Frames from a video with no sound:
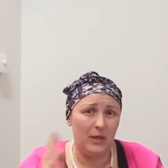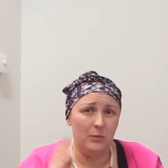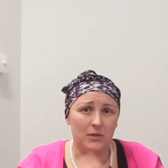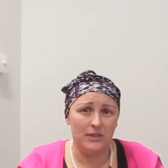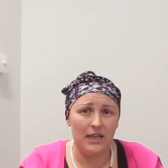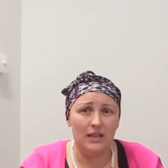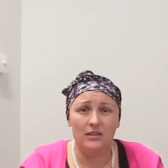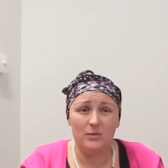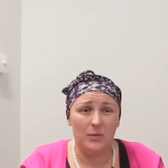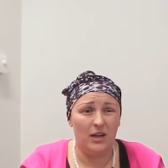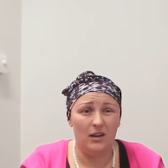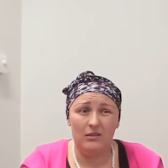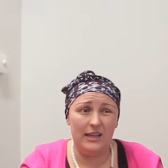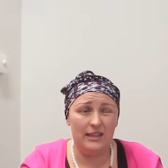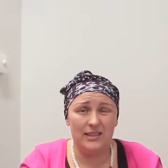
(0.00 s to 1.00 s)
people tell us
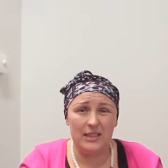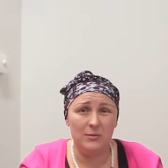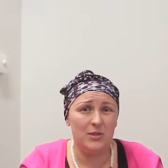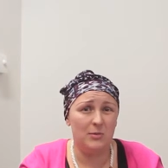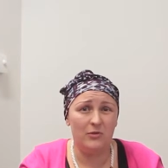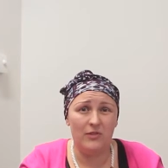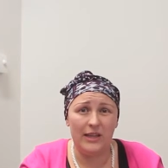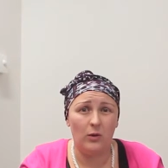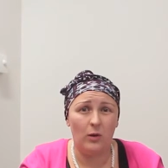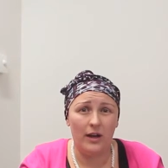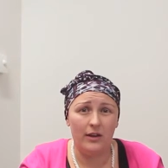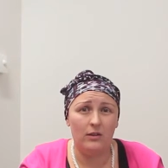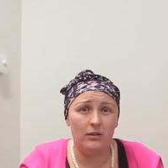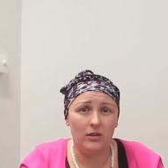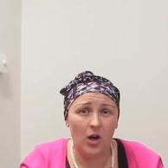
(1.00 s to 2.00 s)
about, it seems to be really
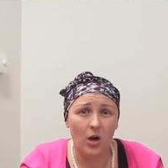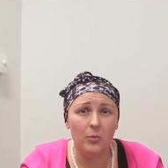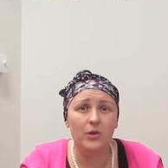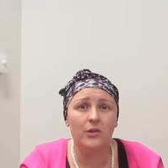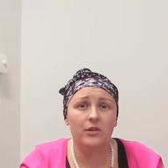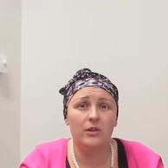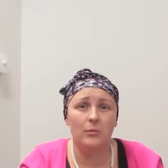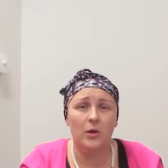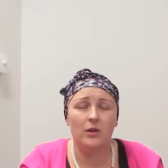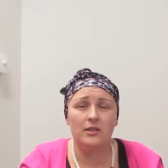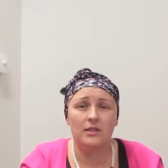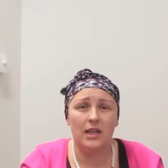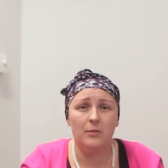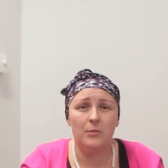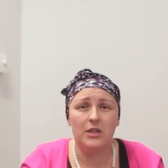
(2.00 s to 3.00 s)
quite common
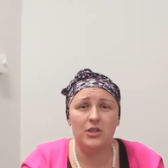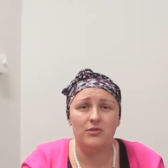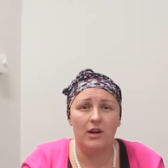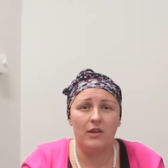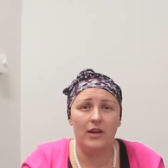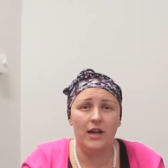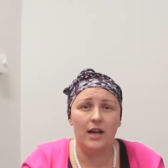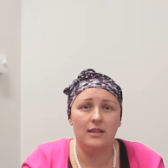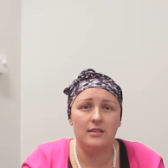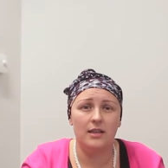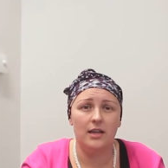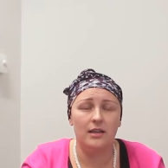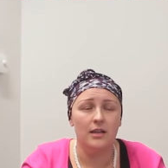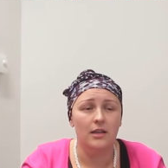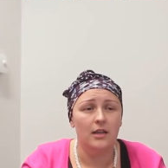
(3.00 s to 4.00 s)
amongst alopecia
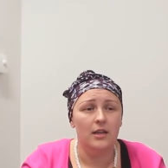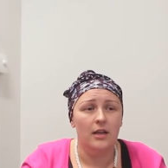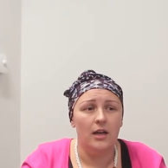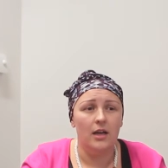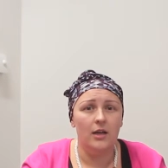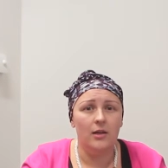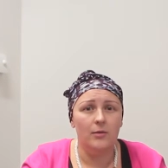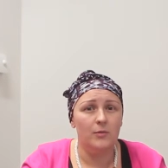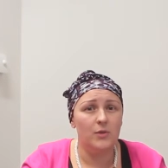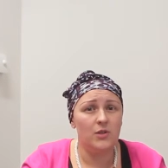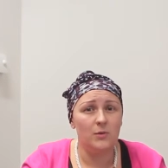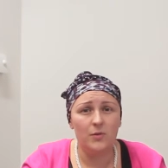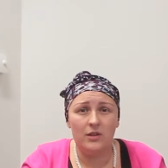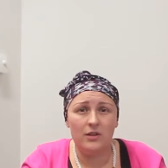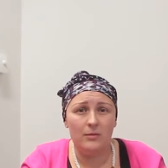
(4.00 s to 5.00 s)
areata.
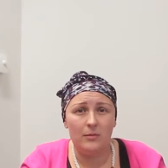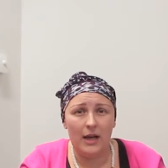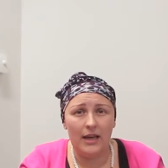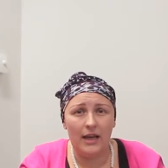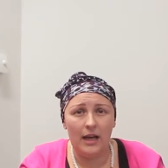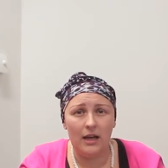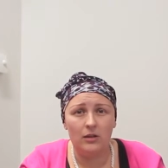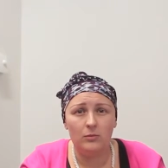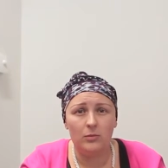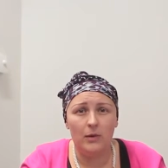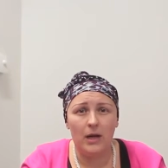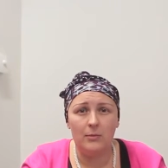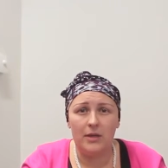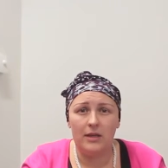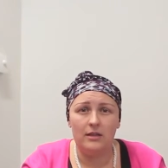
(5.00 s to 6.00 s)
Something that might help
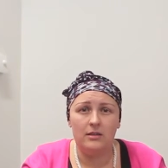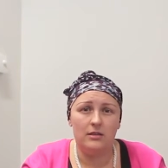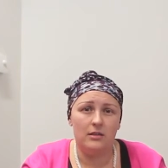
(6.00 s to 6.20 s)
might be